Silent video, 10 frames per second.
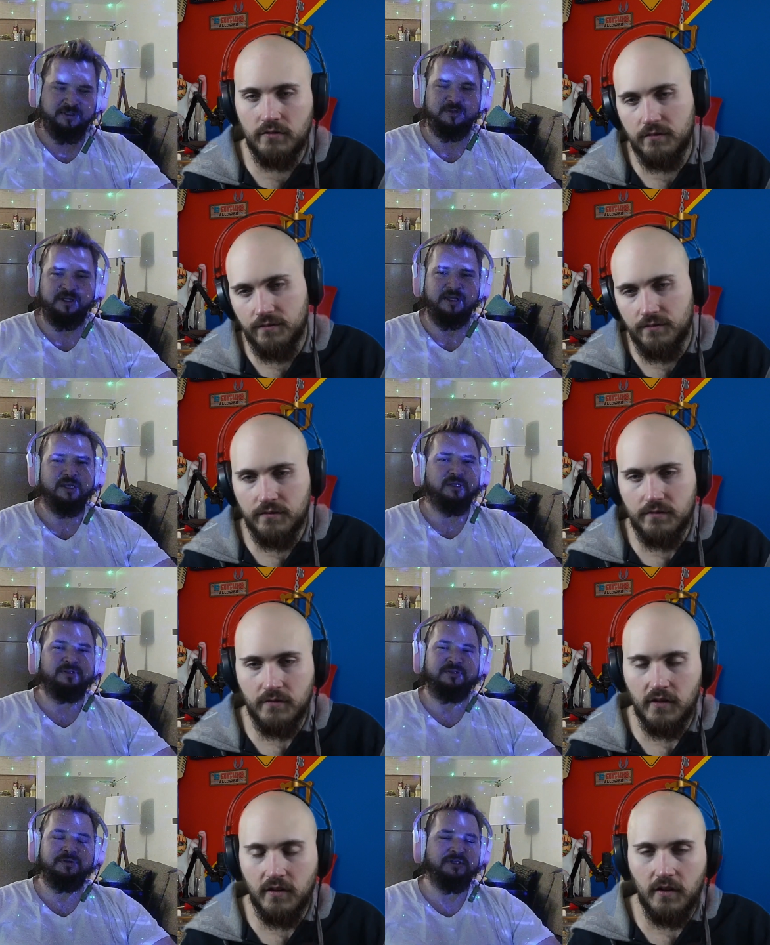Speaker 1: Okay,
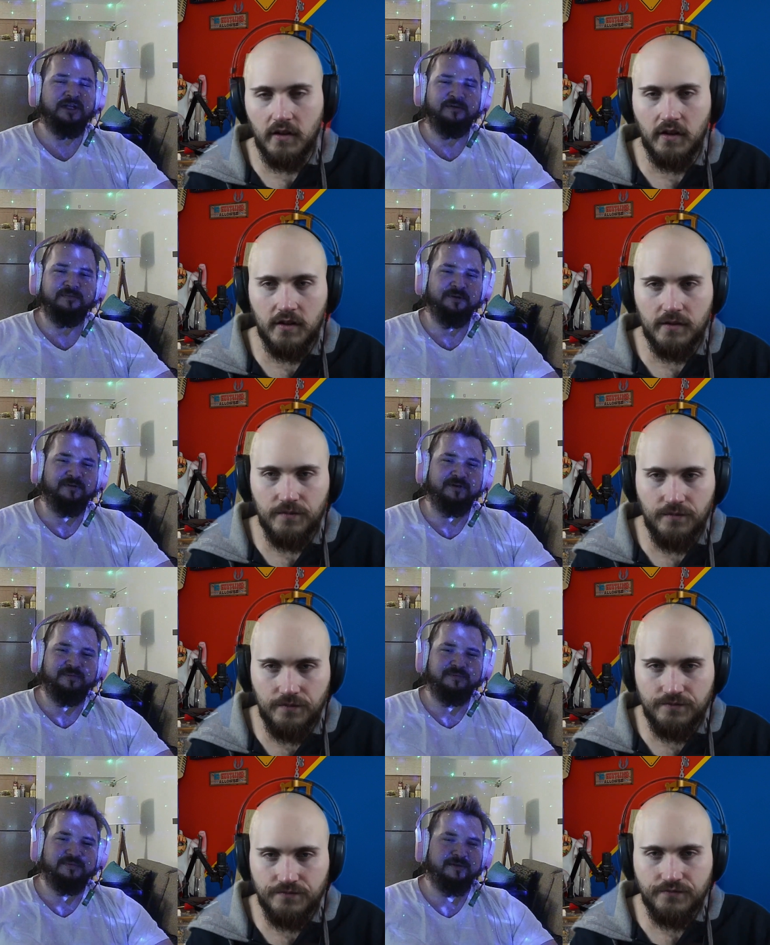dude, you got to remember,
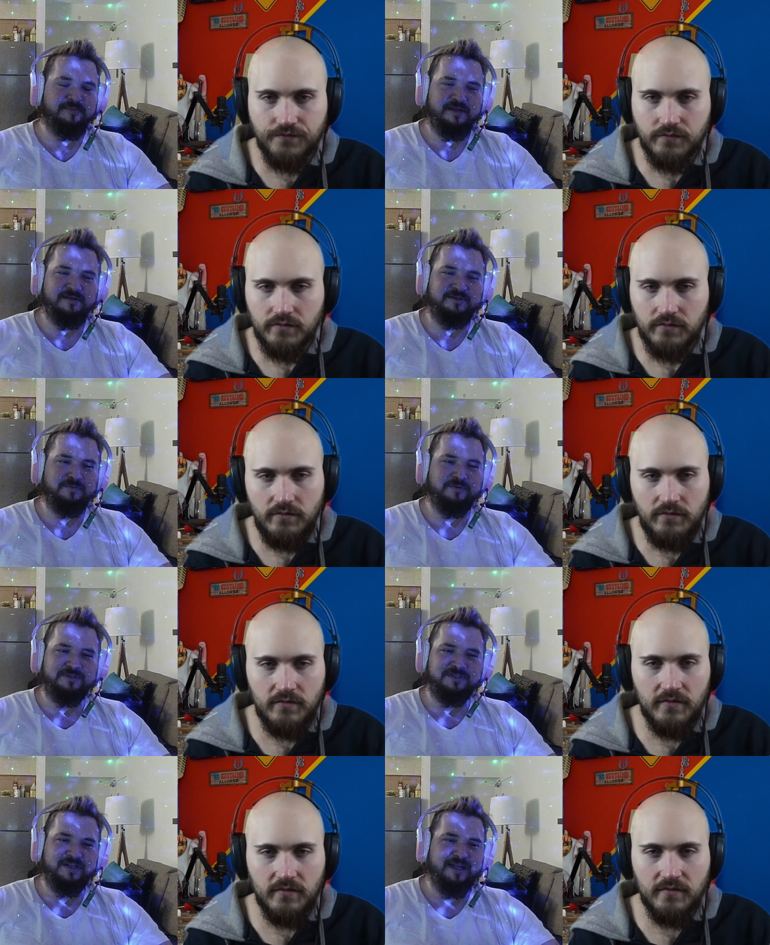I'm I'm not a
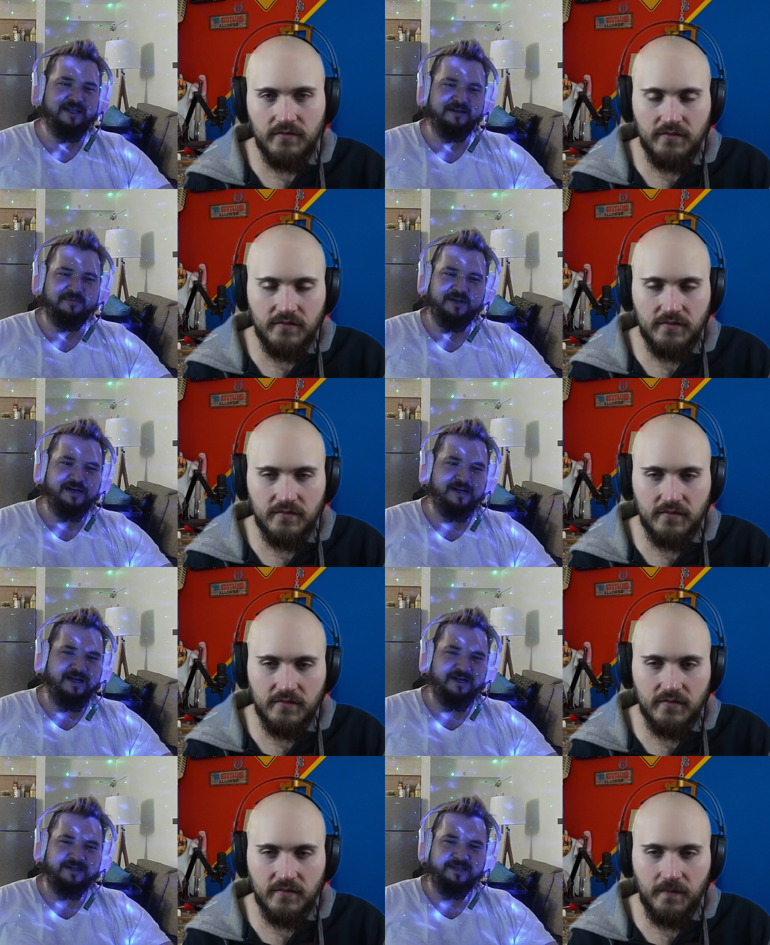sports guy and I'm not a
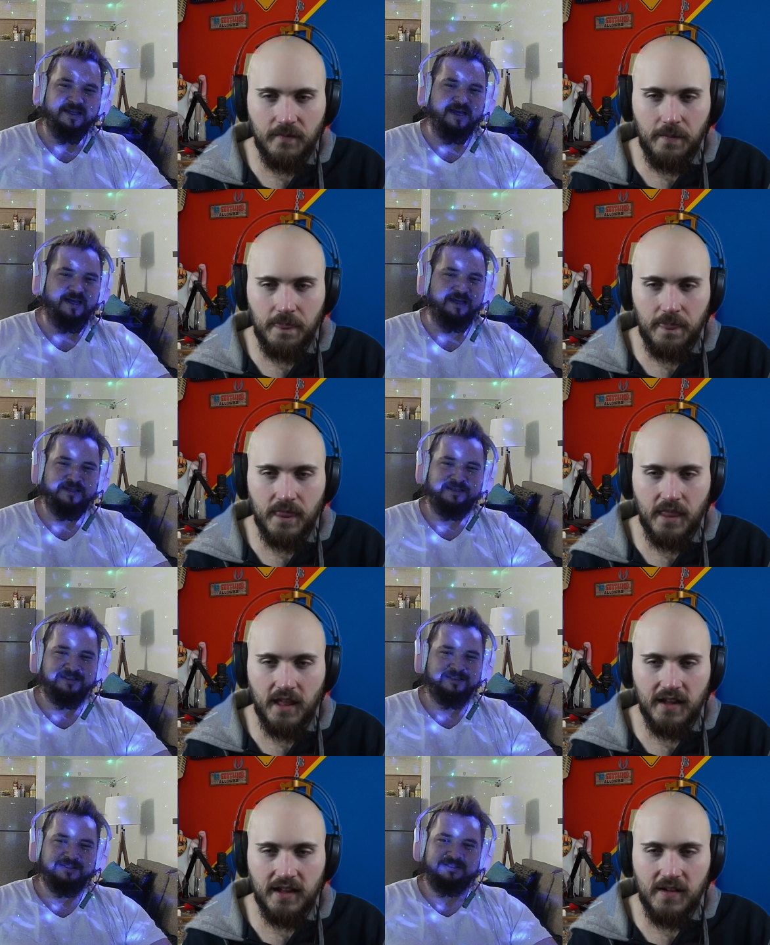hockey guy.
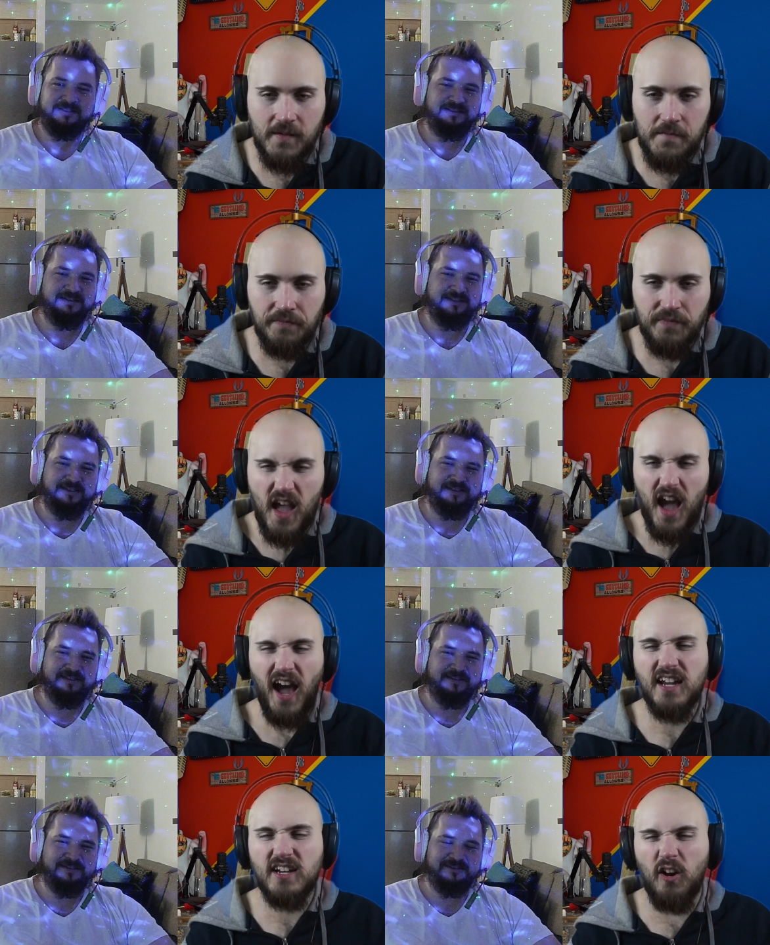
Speaker 2: I
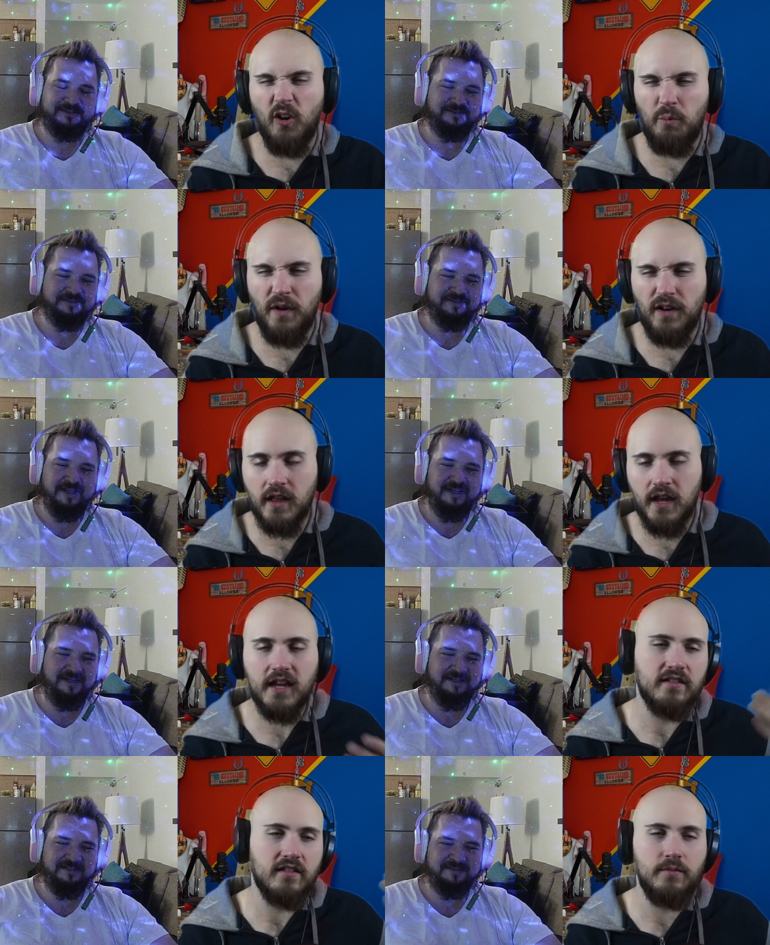know, but like yeah.
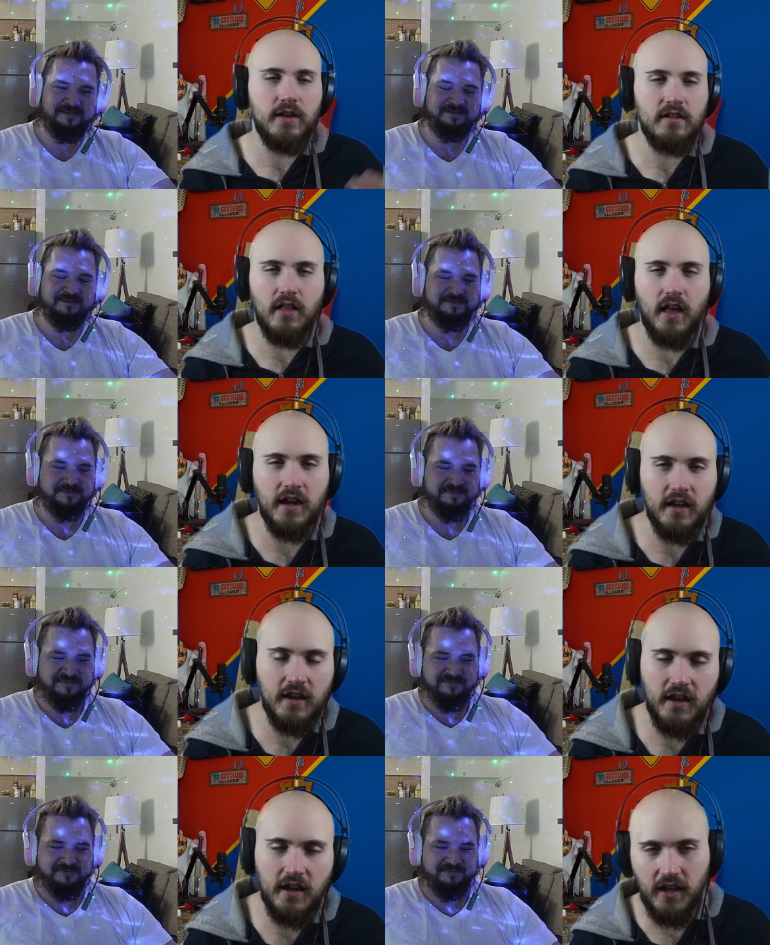to me, like
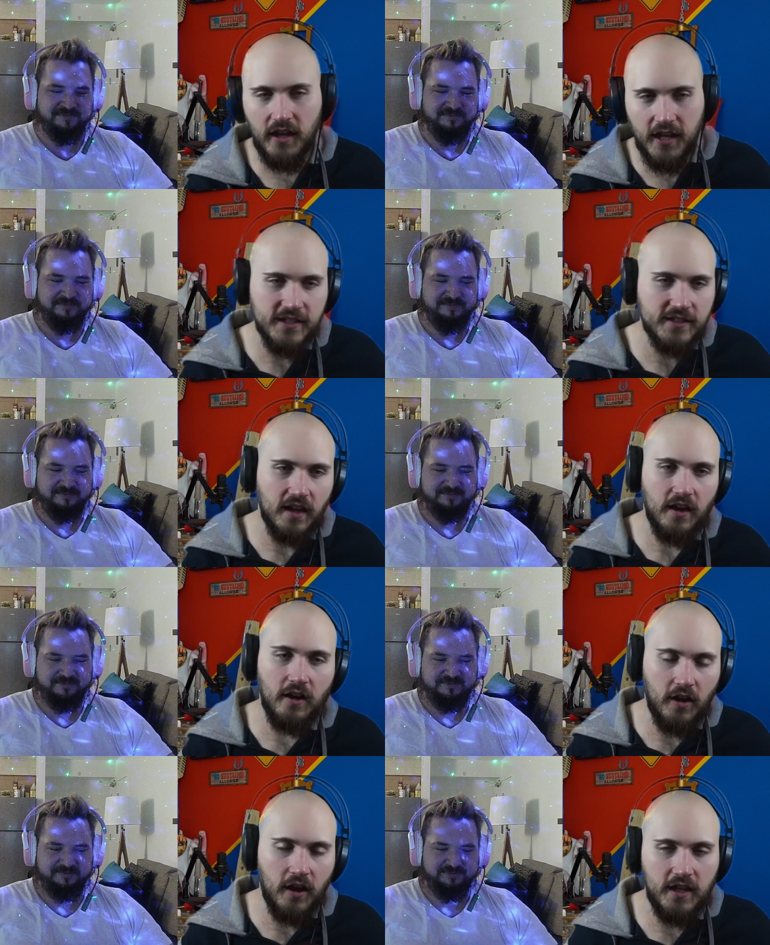he's a,
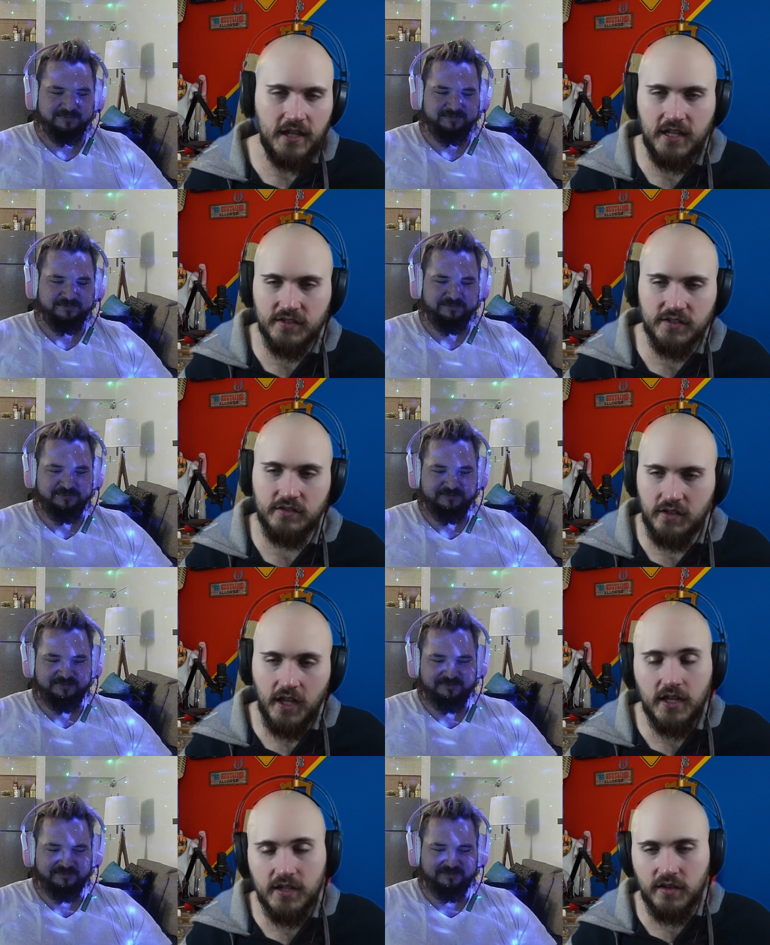he's
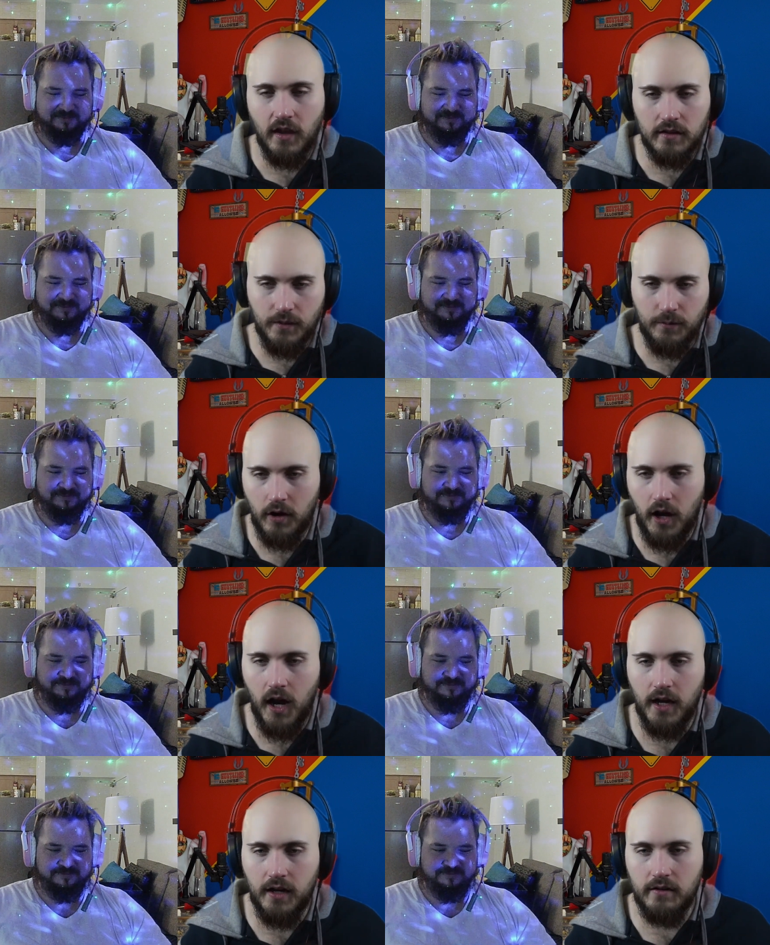he's the
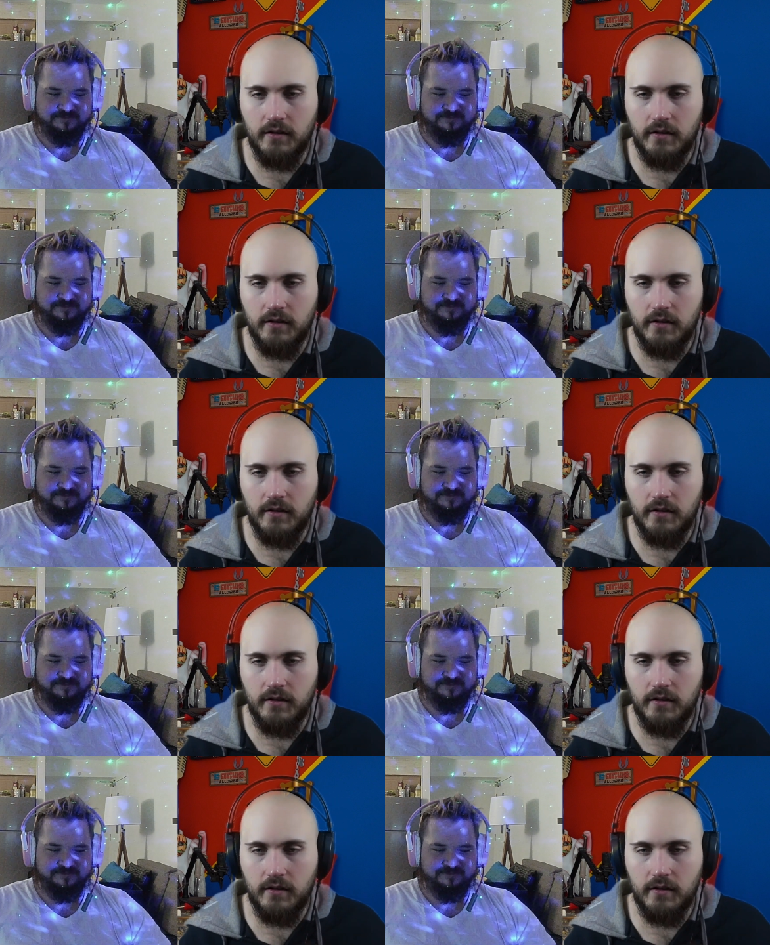LeBron